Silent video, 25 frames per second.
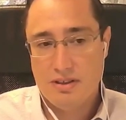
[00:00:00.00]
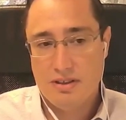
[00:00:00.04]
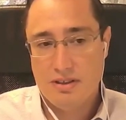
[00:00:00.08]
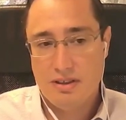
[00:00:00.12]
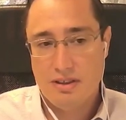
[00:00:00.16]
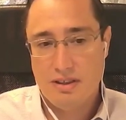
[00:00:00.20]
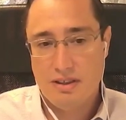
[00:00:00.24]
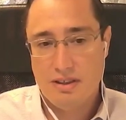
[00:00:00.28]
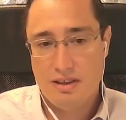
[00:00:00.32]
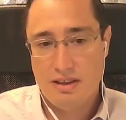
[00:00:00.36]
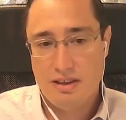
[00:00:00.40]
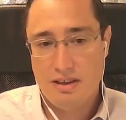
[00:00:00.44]

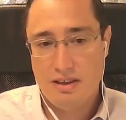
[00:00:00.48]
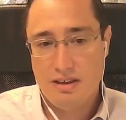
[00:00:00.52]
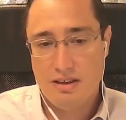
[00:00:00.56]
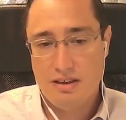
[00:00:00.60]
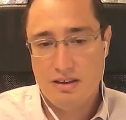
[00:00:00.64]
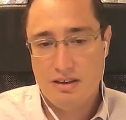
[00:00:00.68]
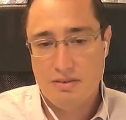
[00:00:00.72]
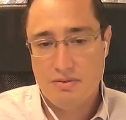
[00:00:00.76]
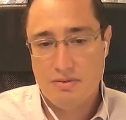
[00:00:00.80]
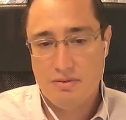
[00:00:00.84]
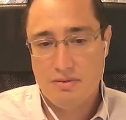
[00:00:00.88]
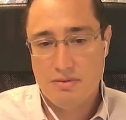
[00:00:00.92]
the
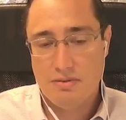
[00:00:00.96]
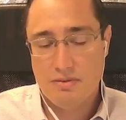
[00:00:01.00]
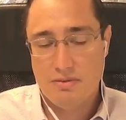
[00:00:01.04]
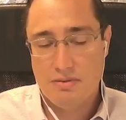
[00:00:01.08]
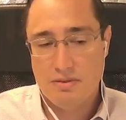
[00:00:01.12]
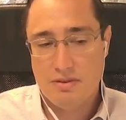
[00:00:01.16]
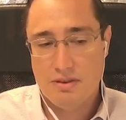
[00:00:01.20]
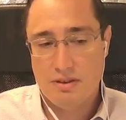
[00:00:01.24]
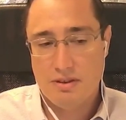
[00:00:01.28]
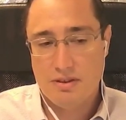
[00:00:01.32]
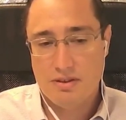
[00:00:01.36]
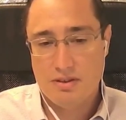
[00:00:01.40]

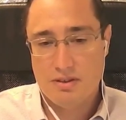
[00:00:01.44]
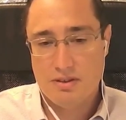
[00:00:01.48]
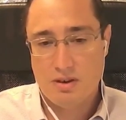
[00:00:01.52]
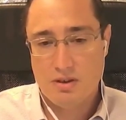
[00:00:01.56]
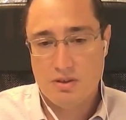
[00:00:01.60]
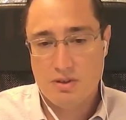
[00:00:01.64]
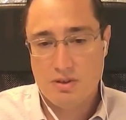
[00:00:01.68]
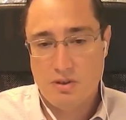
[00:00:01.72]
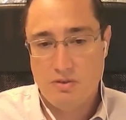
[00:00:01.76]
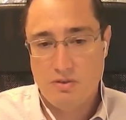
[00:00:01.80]
SARS-CoV-2